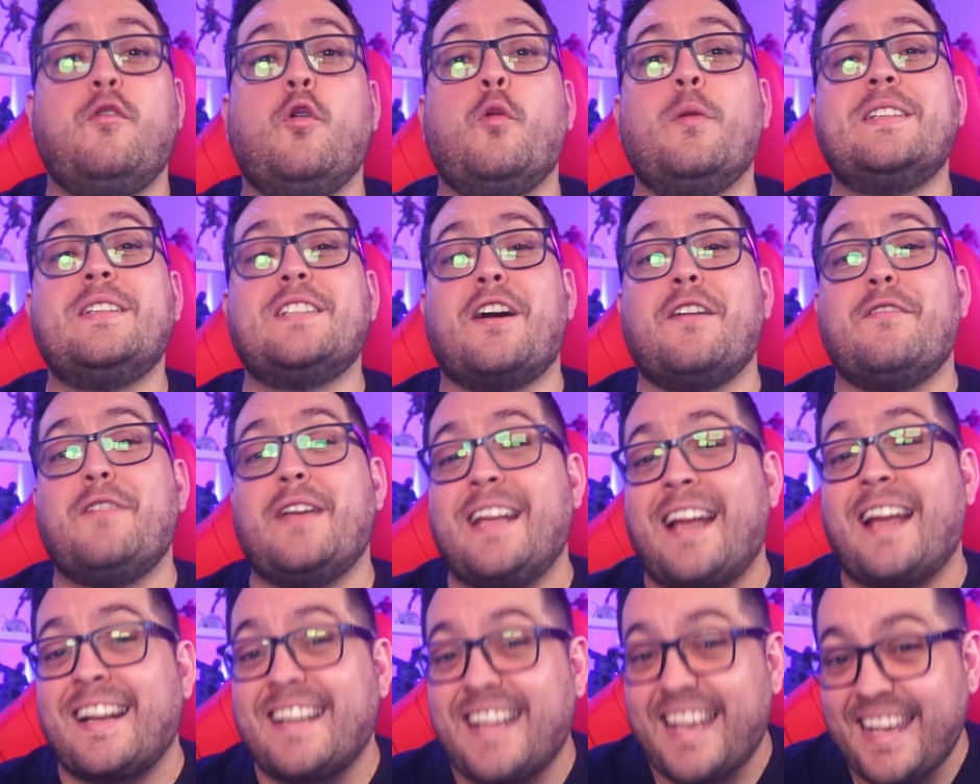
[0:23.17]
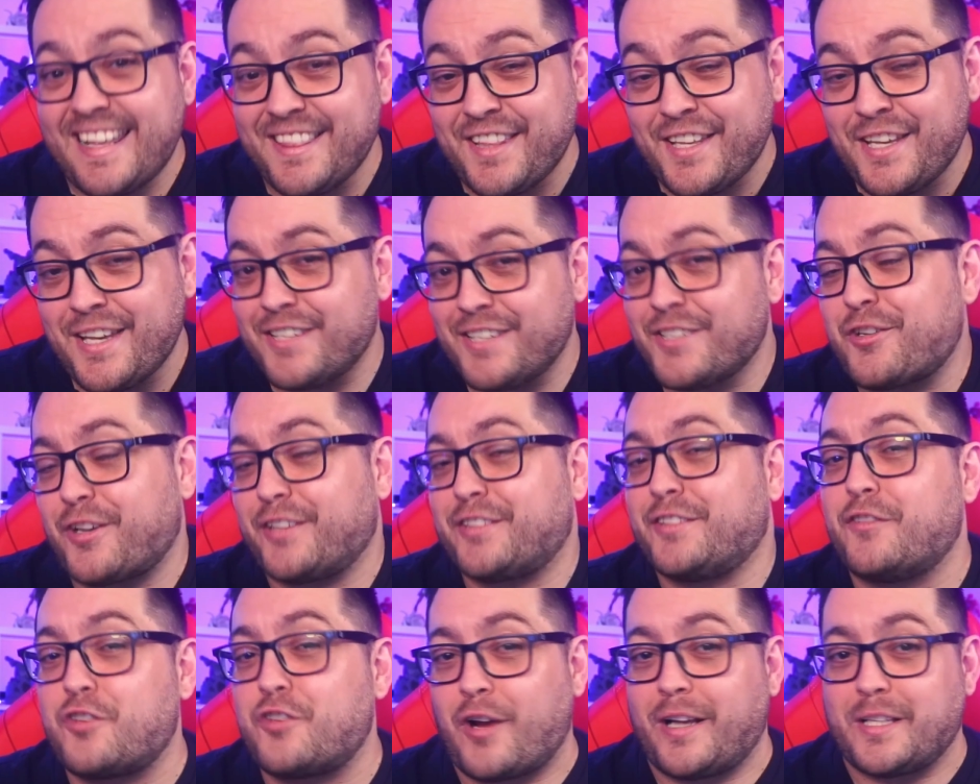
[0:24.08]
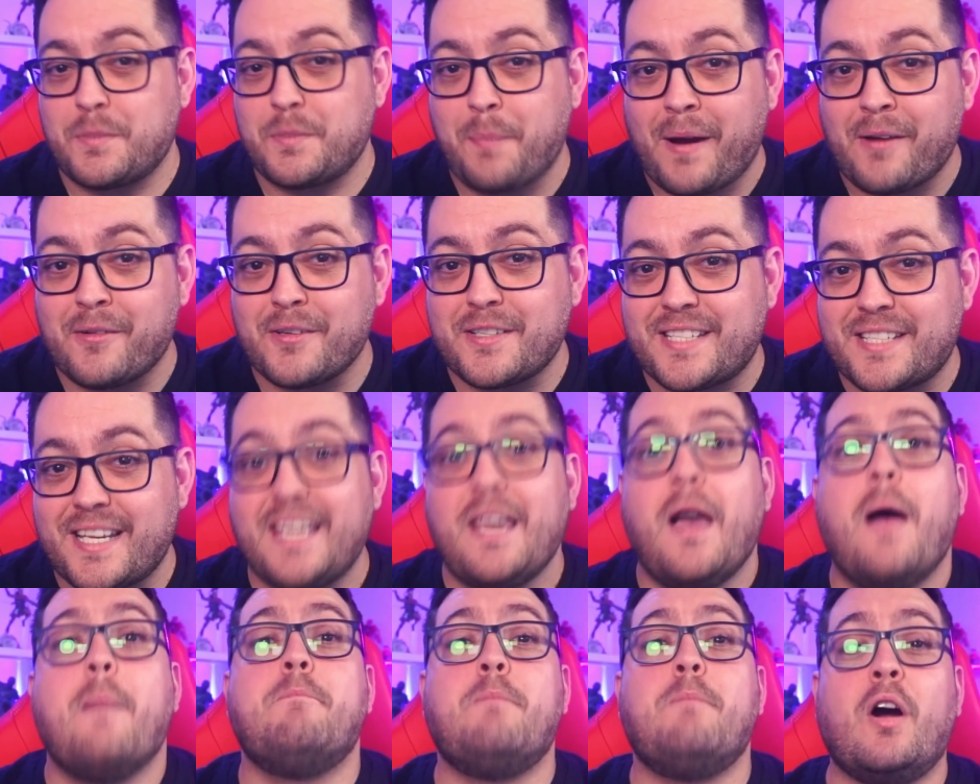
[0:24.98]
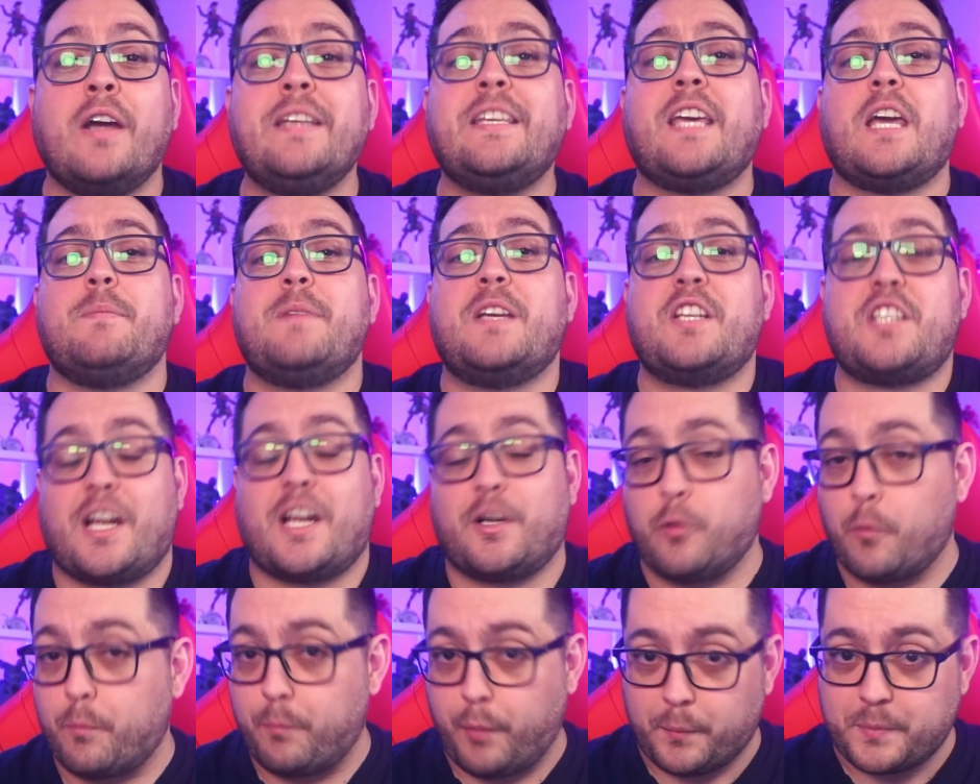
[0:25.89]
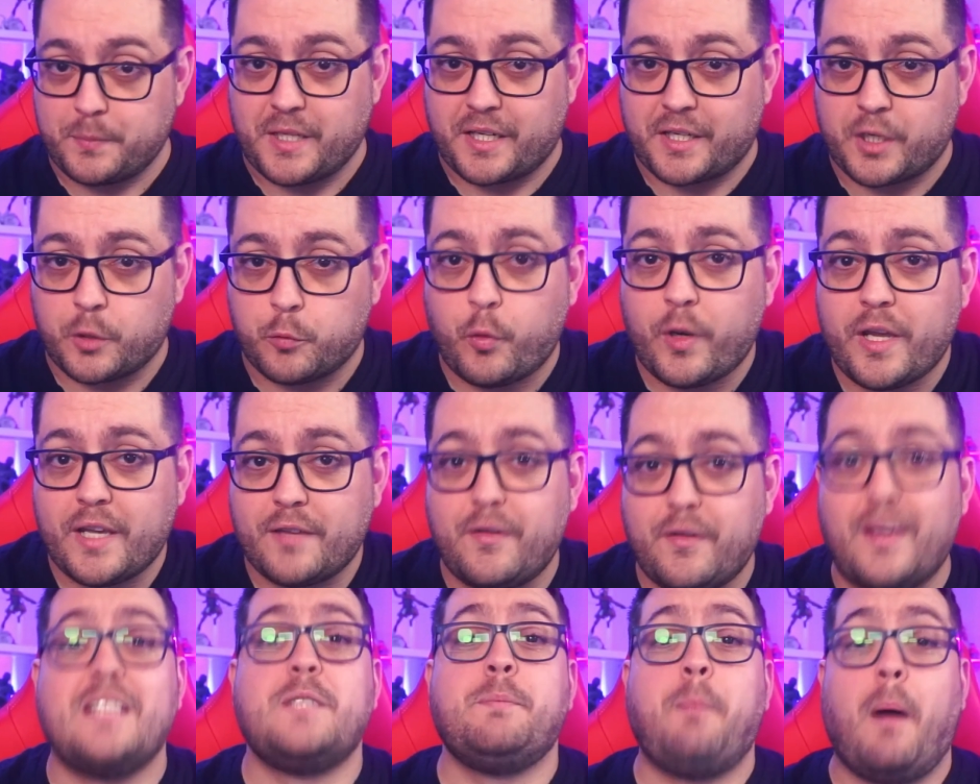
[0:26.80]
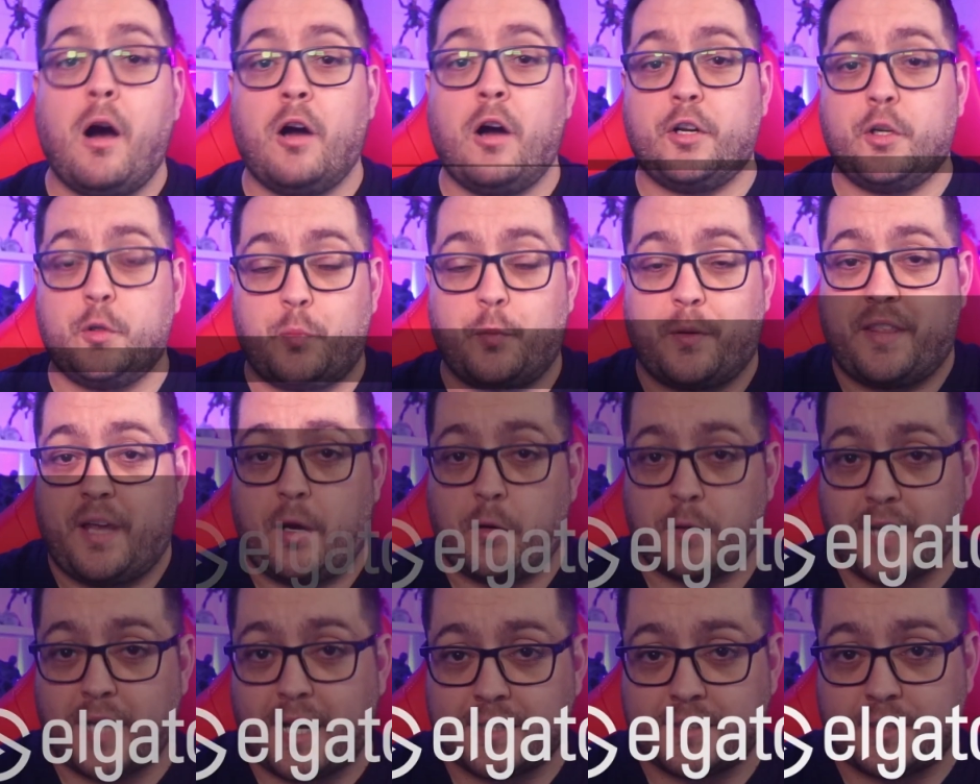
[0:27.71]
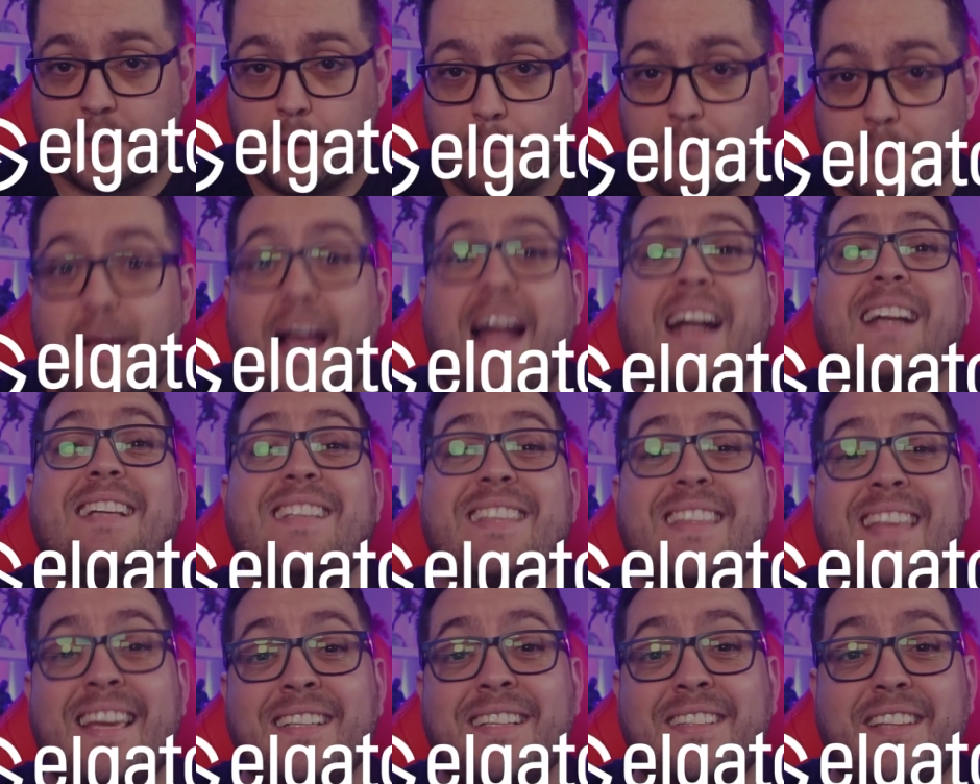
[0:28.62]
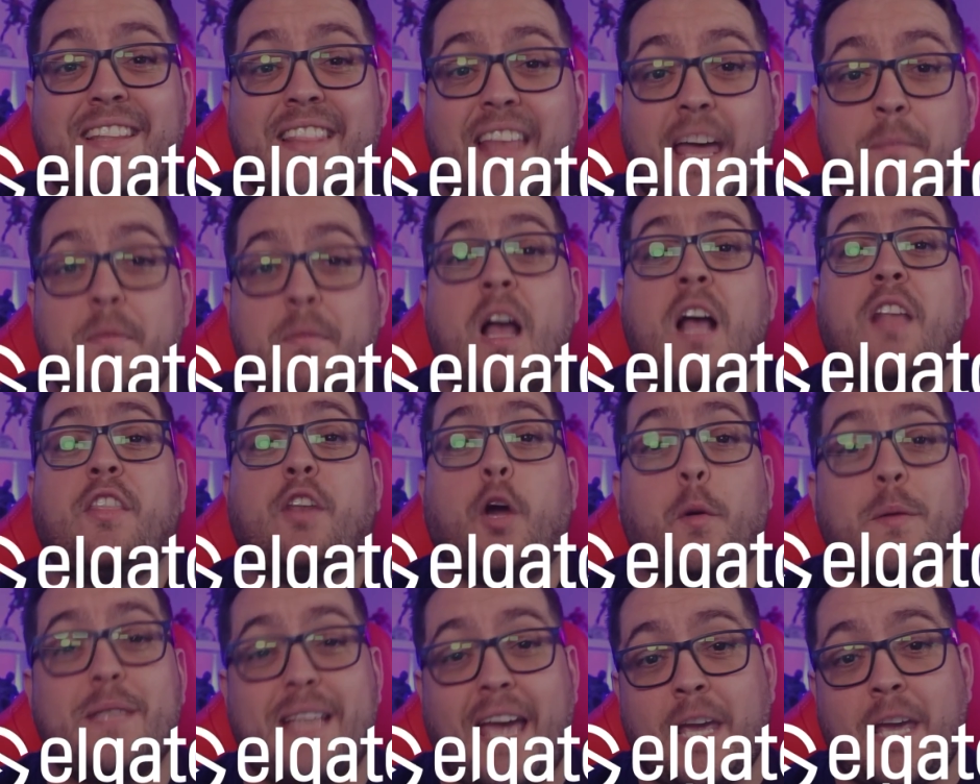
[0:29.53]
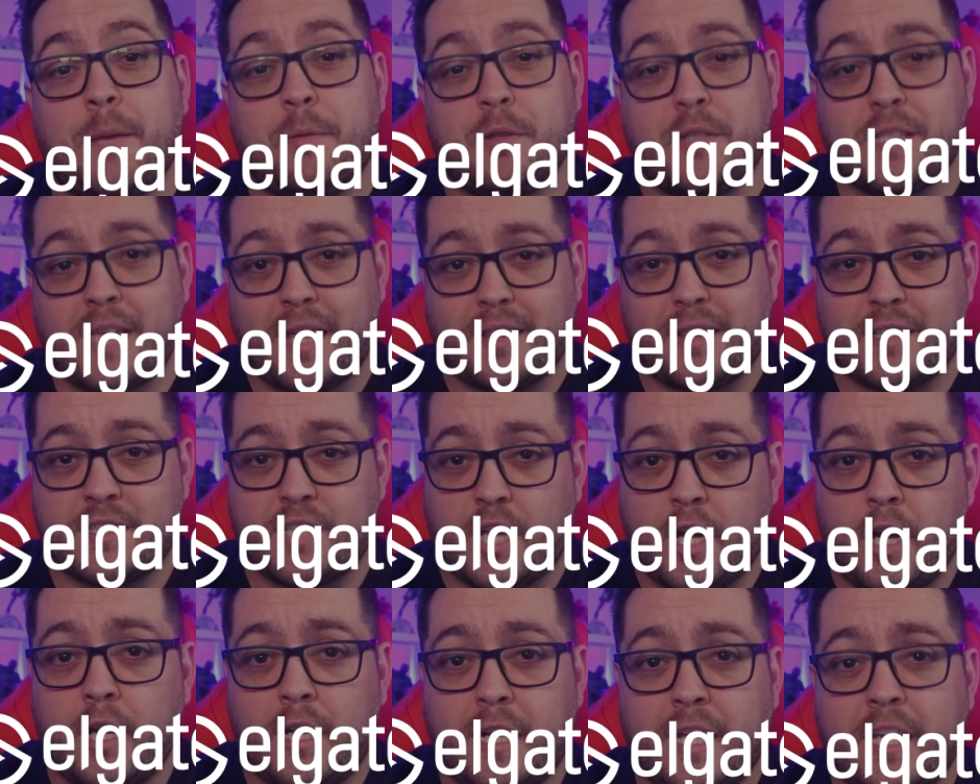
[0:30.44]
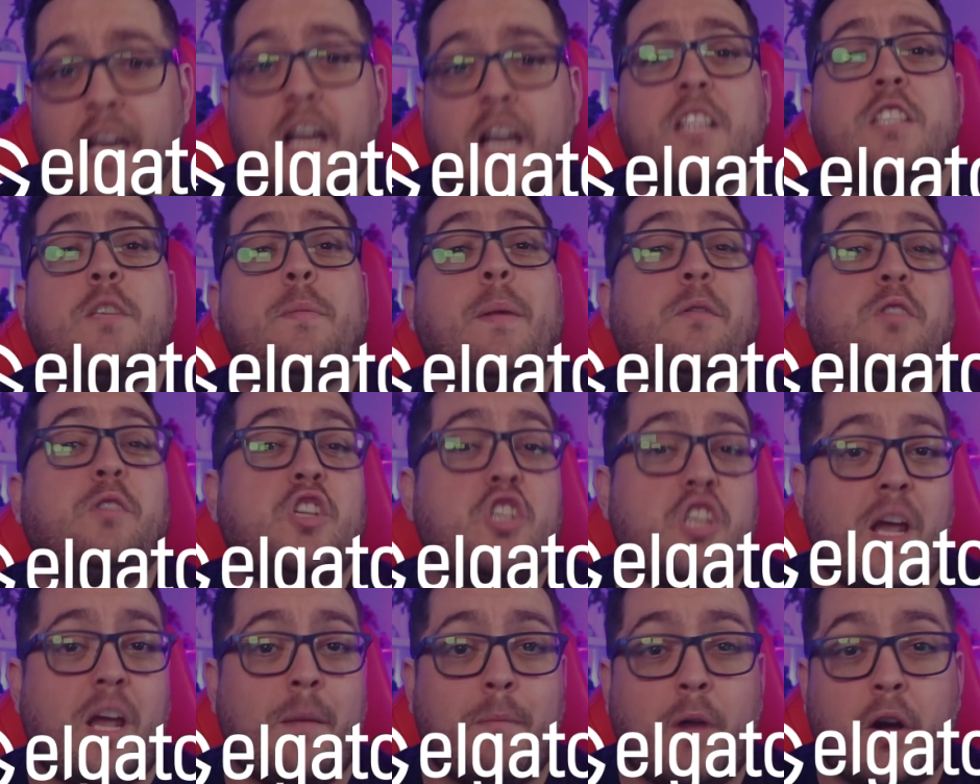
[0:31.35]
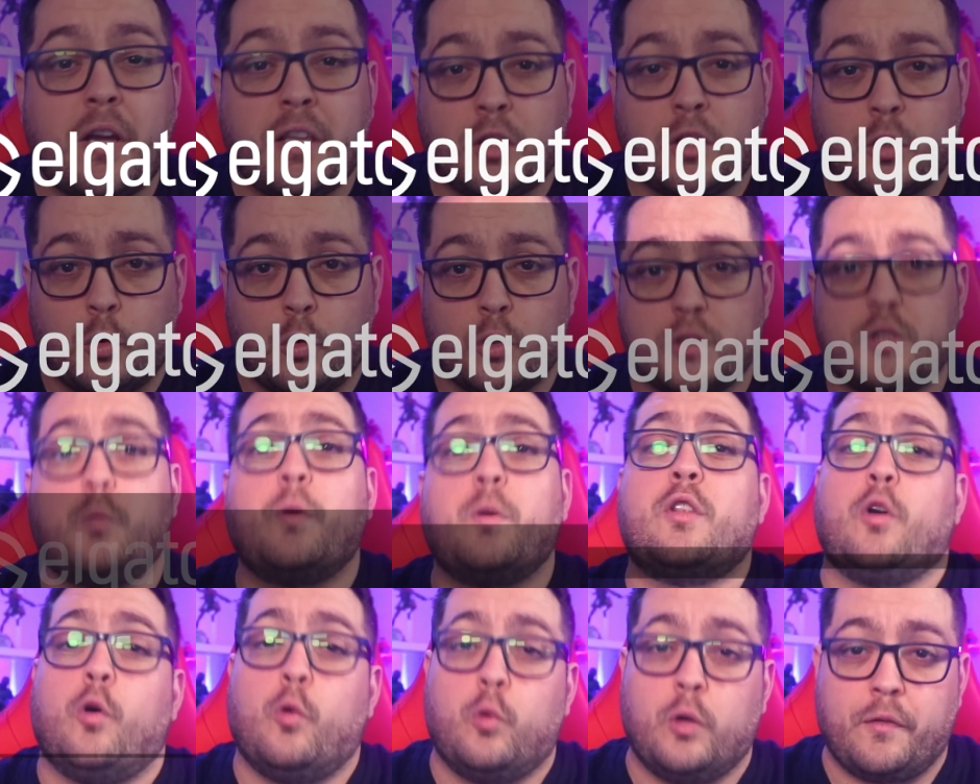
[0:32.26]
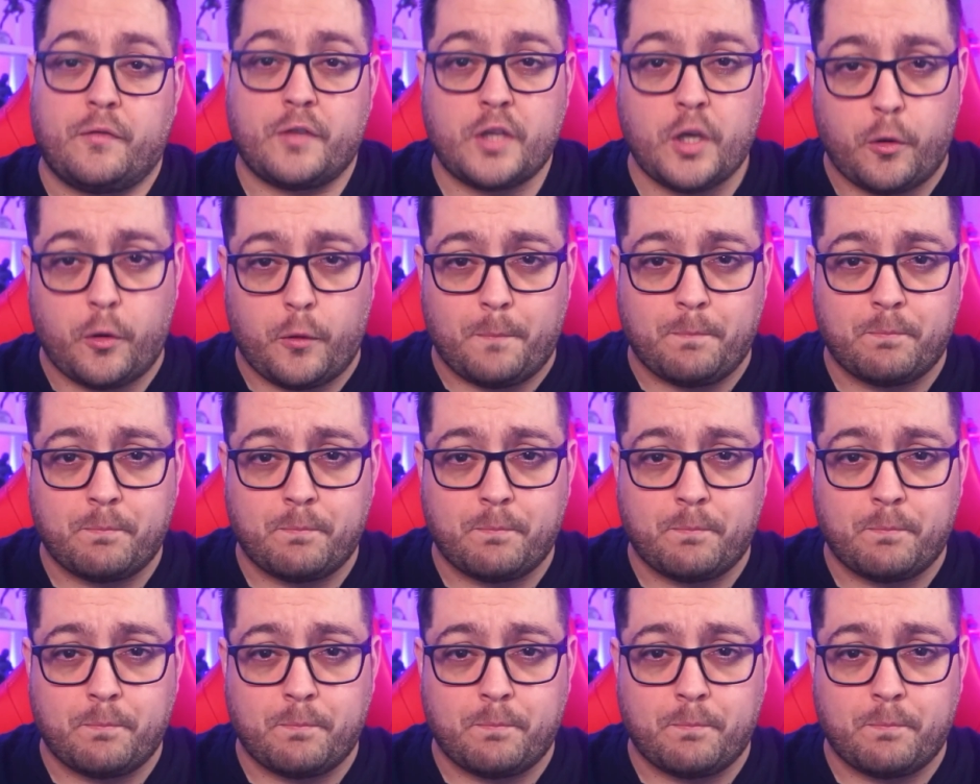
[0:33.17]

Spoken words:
we dive in, and in the interest of transparency, my gaming channel bobducknweave is partnered with Elgato, and it's thanks to them that I was able to get this early to be able to share my thoughts with all of you.